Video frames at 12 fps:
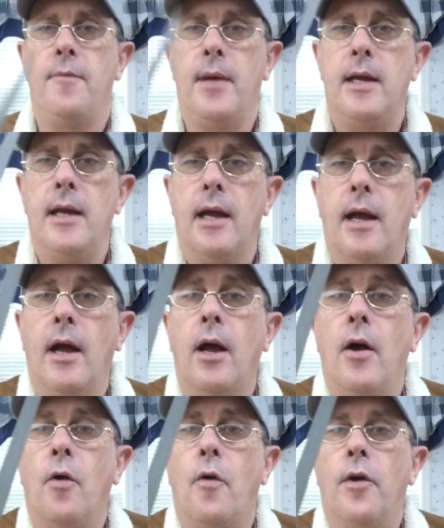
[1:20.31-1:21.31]
me.
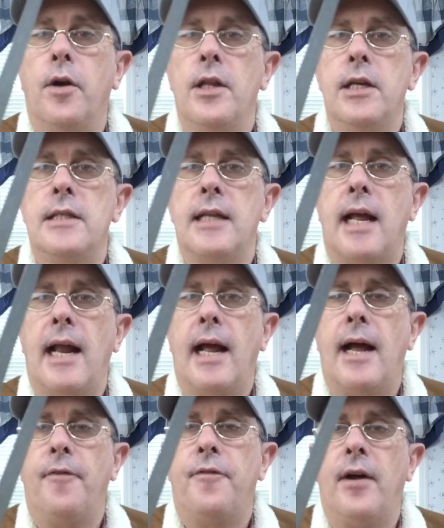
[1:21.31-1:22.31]
One of these that
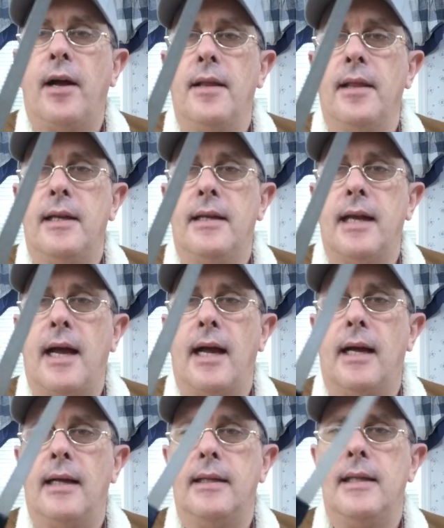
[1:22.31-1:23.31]
have
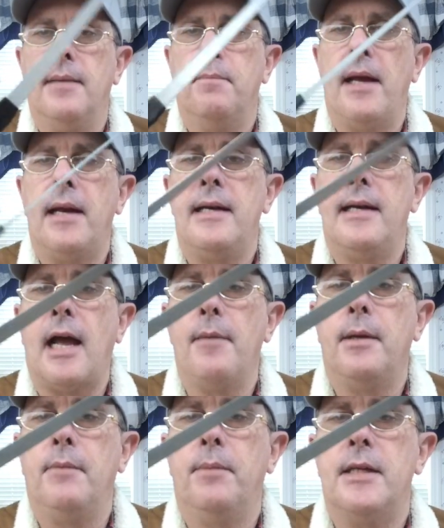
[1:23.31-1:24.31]
the embedded
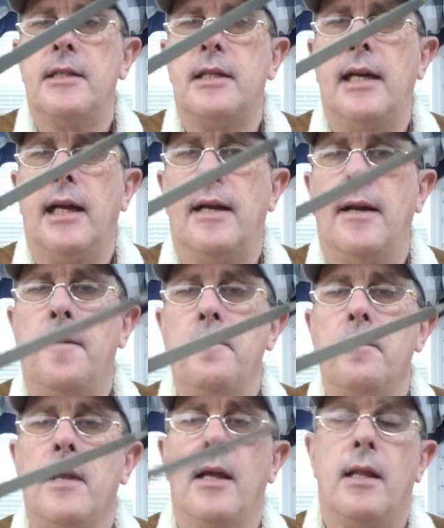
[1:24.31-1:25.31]
diamond bits in it.
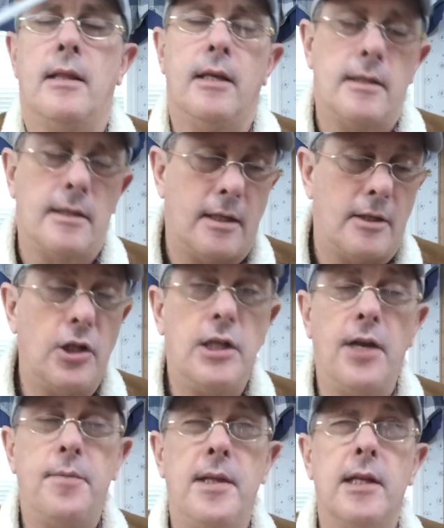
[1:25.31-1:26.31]
She
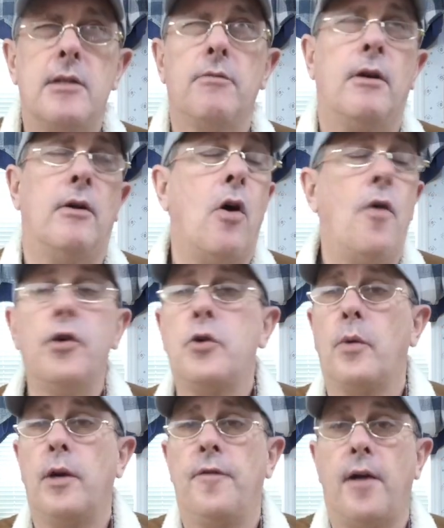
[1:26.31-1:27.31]
gave me this over
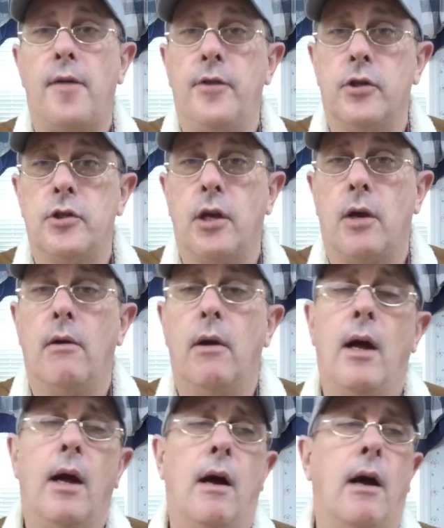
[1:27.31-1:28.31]
25 years ago.
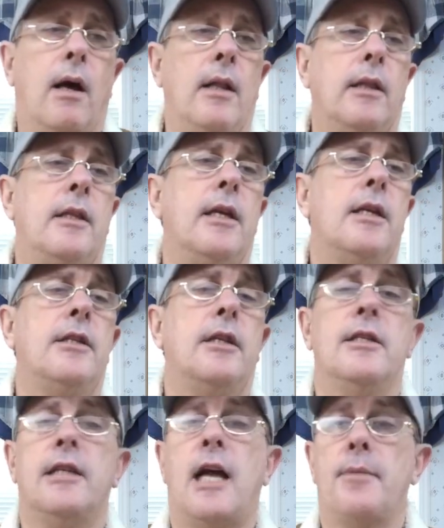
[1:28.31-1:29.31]
This
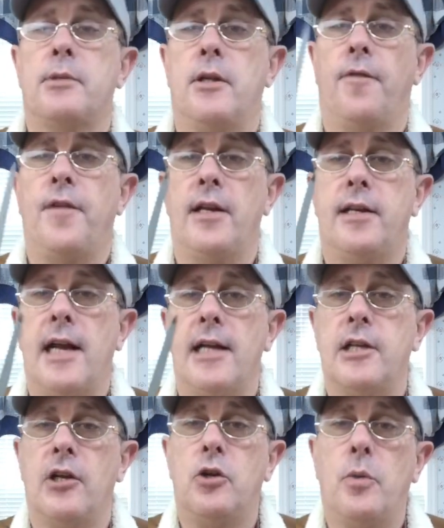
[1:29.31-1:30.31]
is absolutely
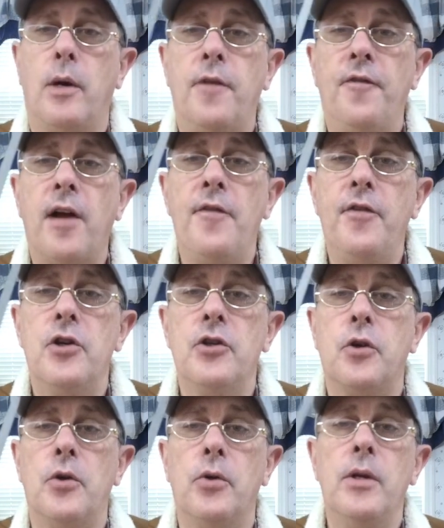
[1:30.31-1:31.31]
fantastic. 25 years
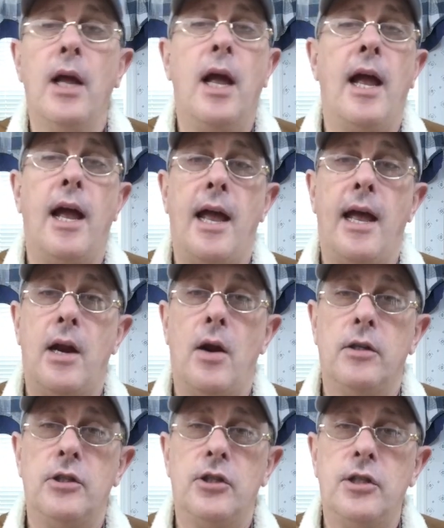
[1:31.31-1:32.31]
old, and it
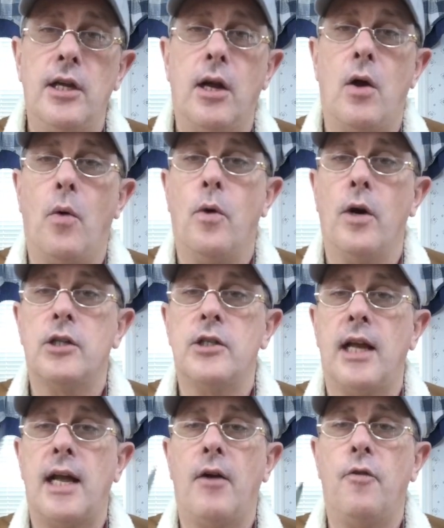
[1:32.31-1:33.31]
still works
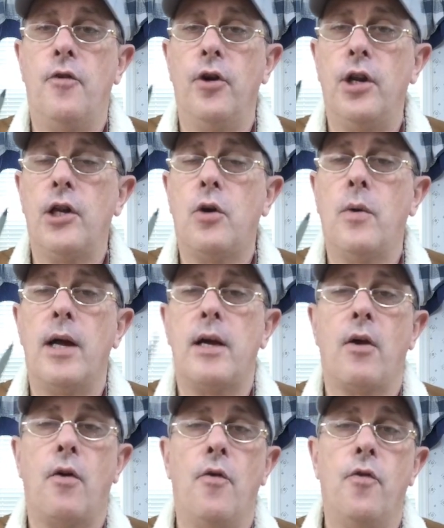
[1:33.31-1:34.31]
really quick,
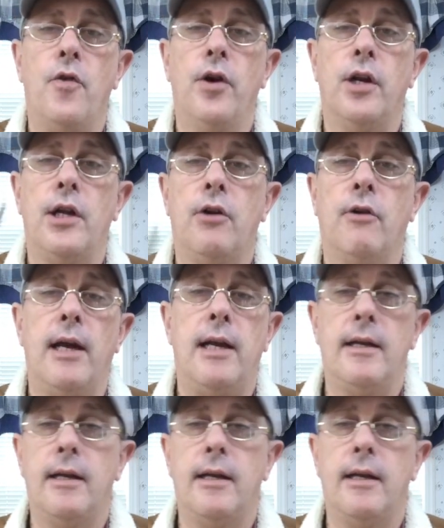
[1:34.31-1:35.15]
really great.